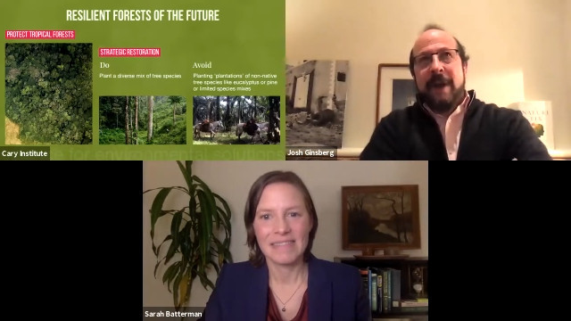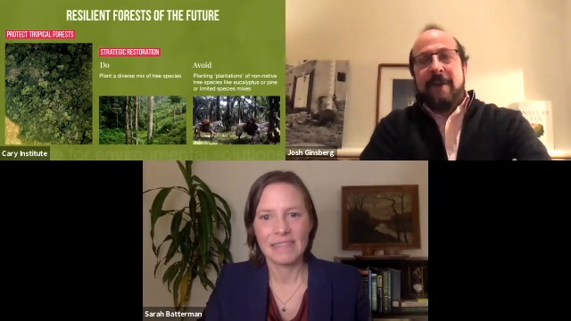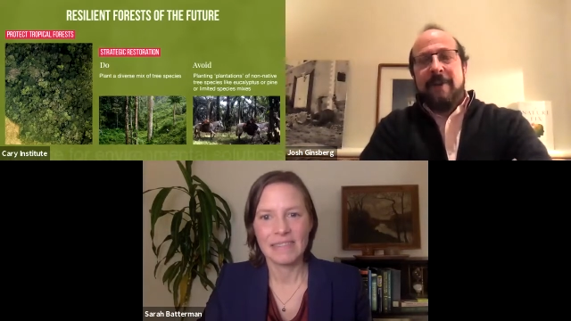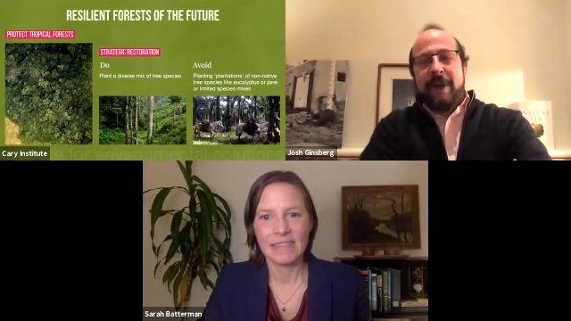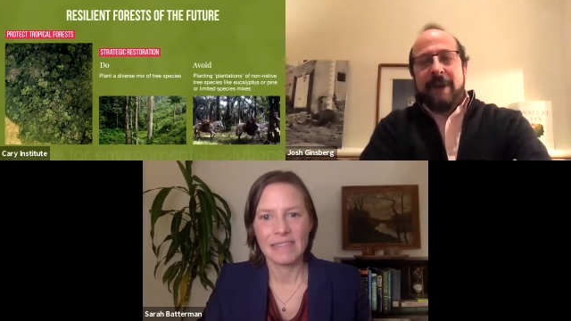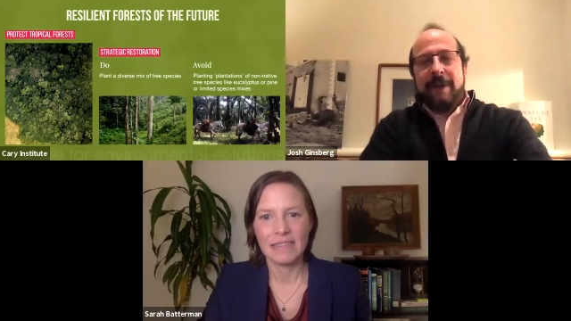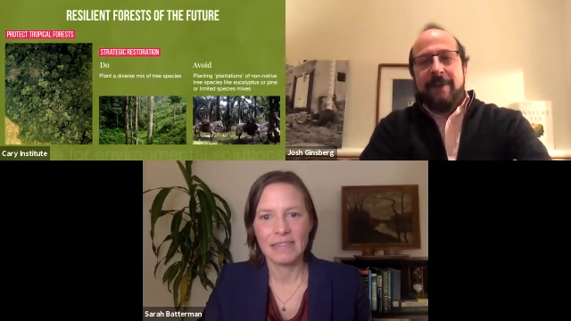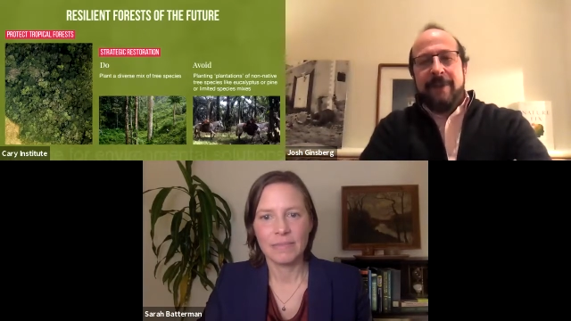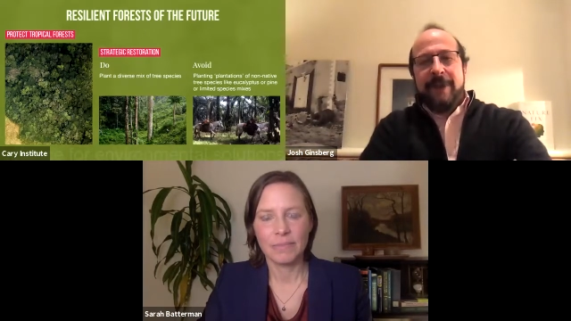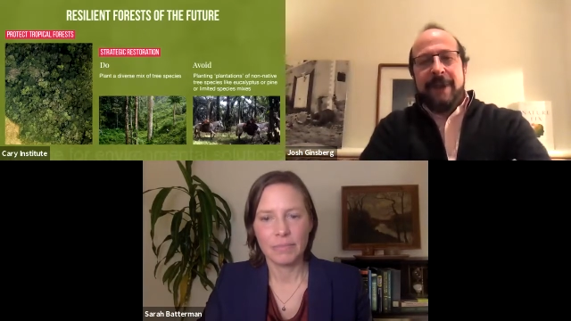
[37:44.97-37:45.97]
Speaker 1: of the
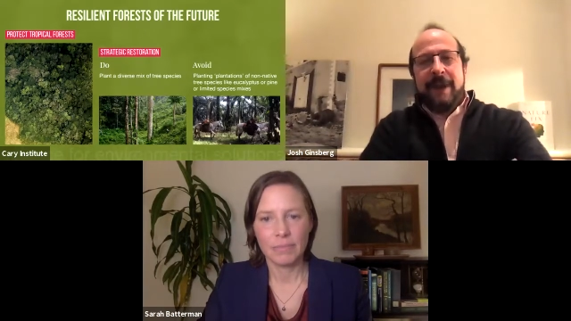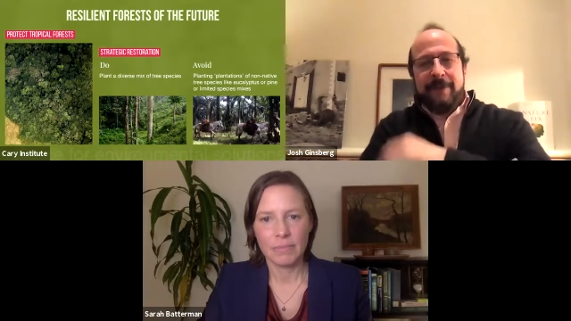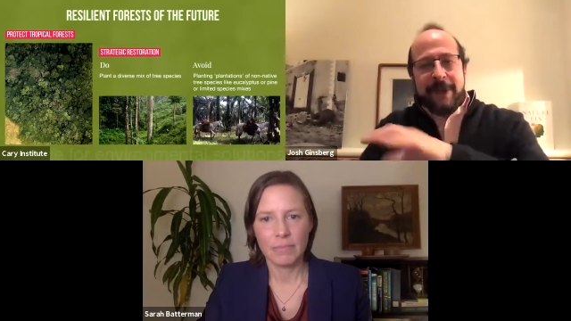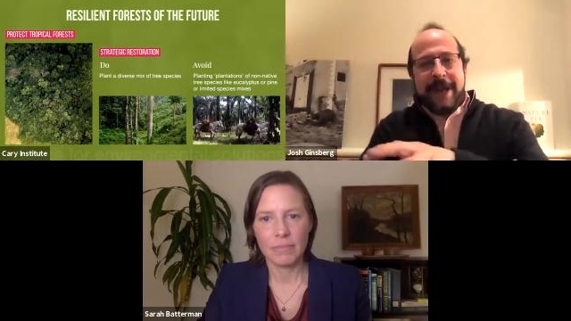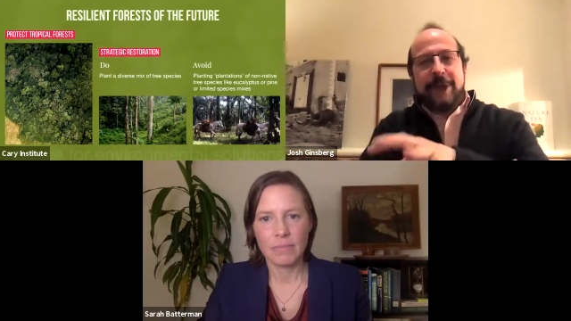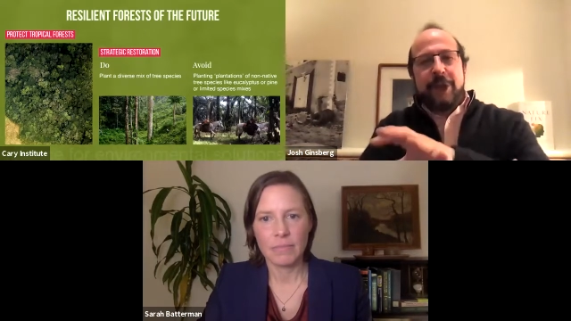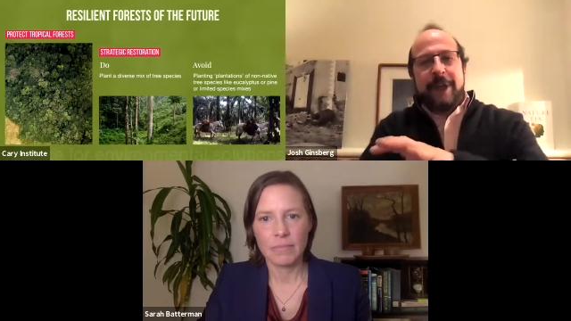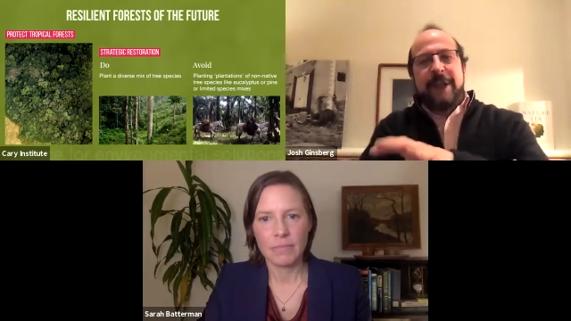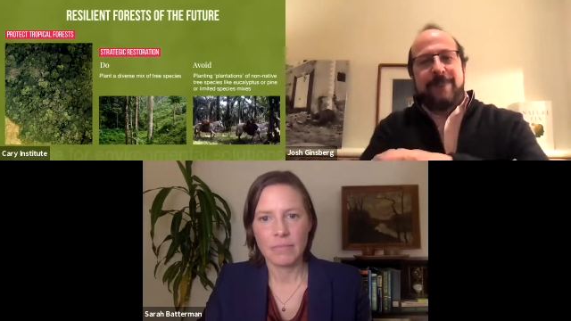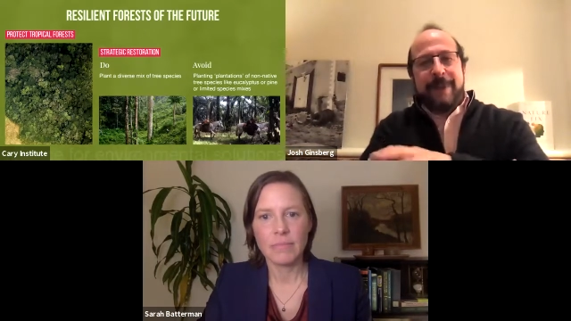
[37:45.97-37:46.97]
of the of the
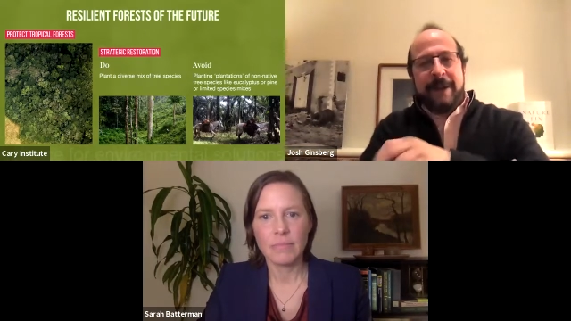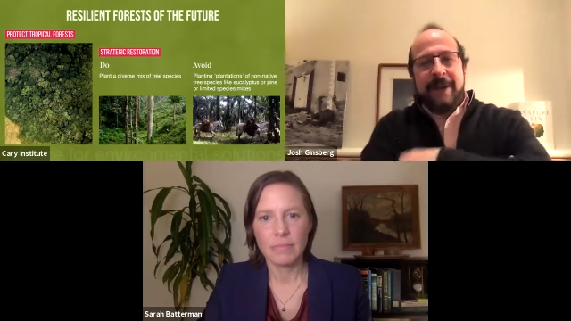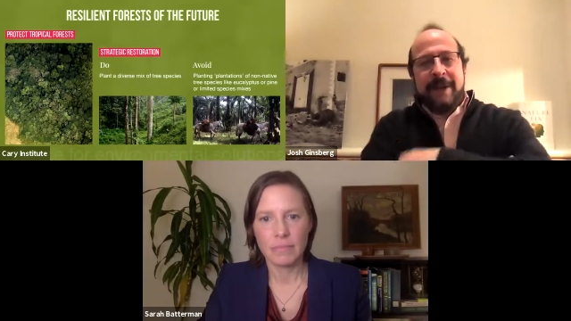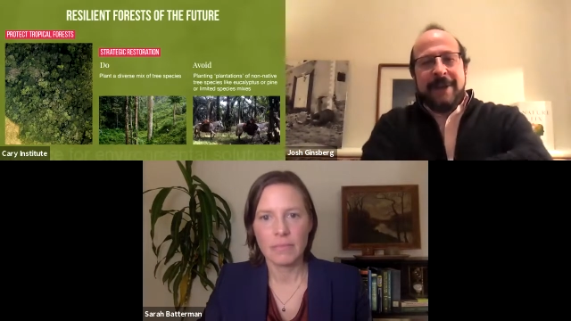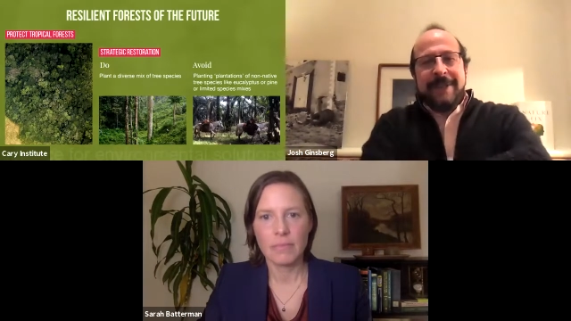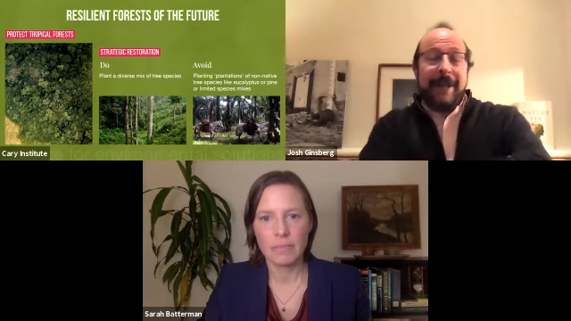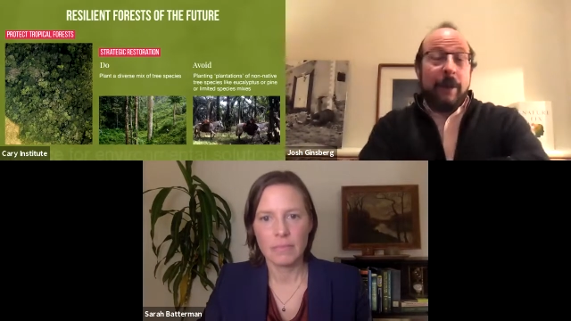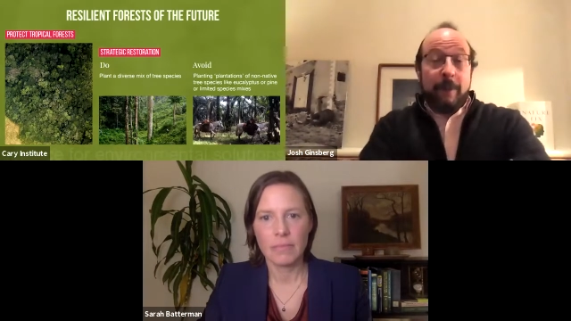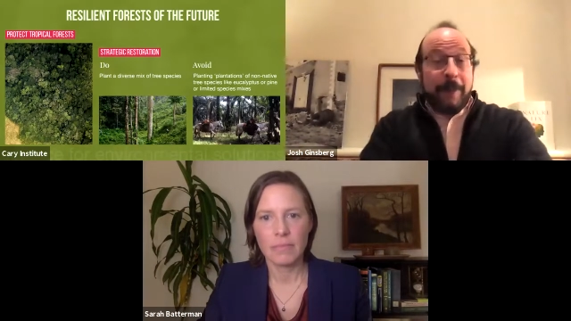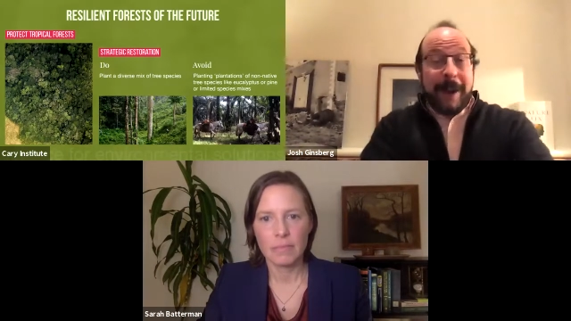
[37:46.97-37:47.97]
nation has been
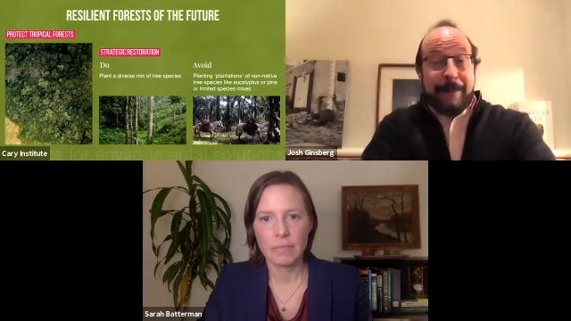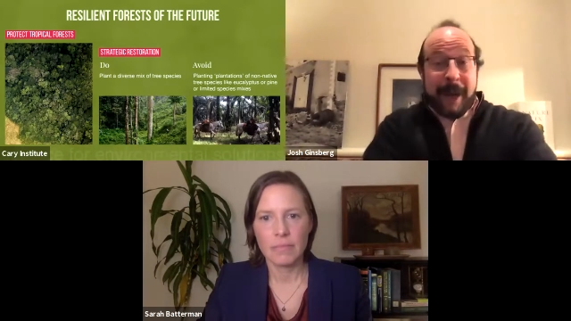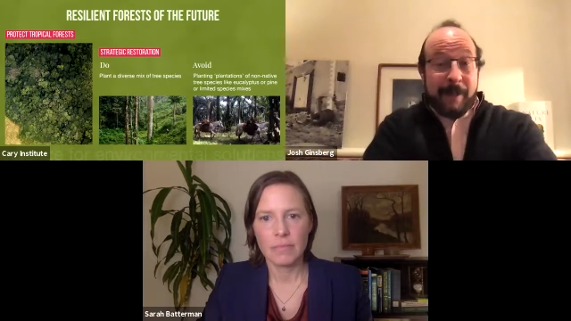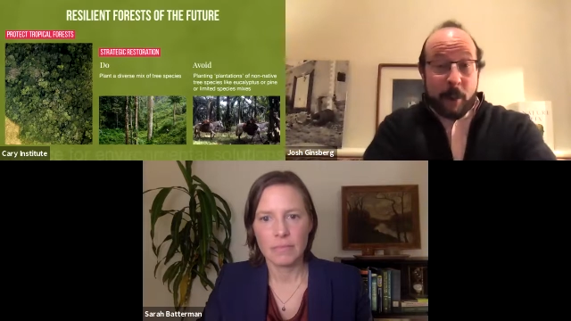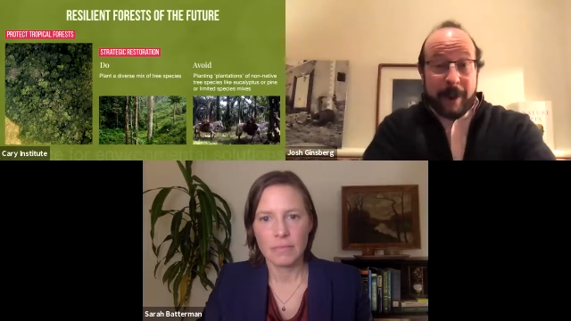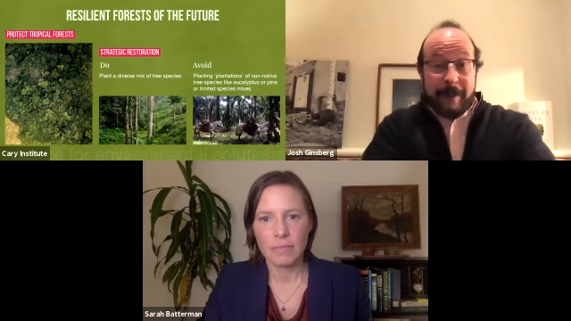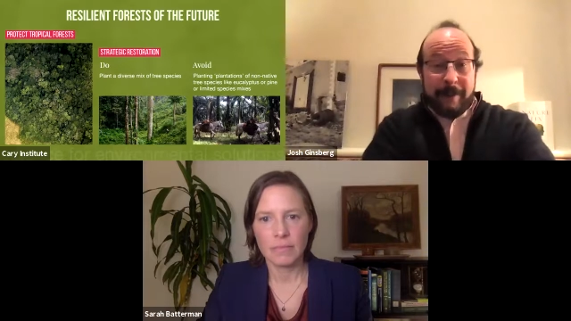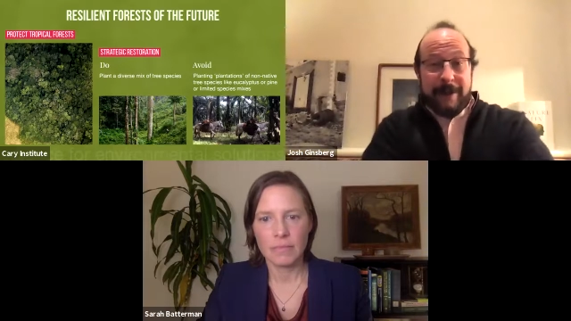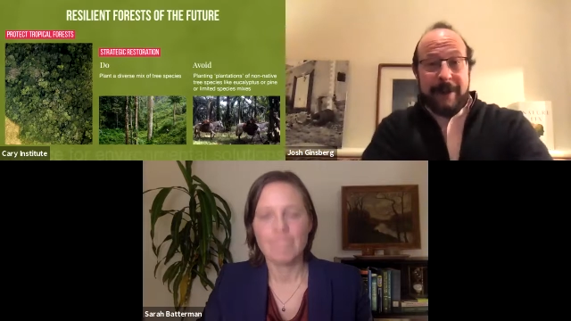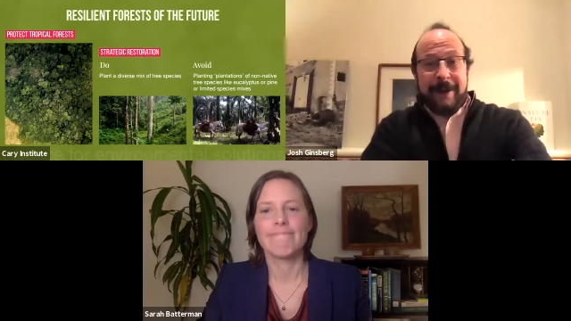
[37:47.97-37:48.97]
taken over by palm
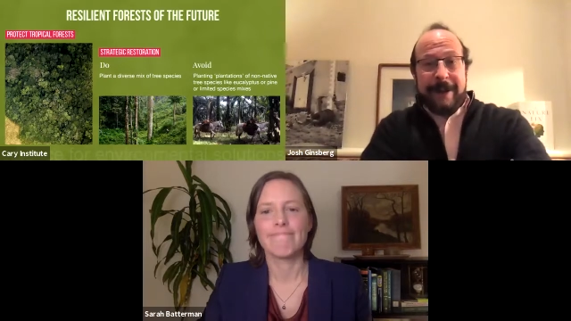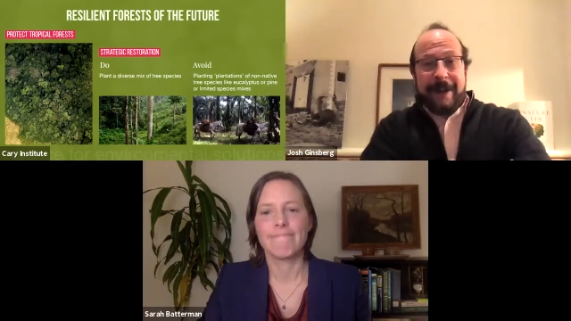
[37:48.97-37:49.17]
oil, right?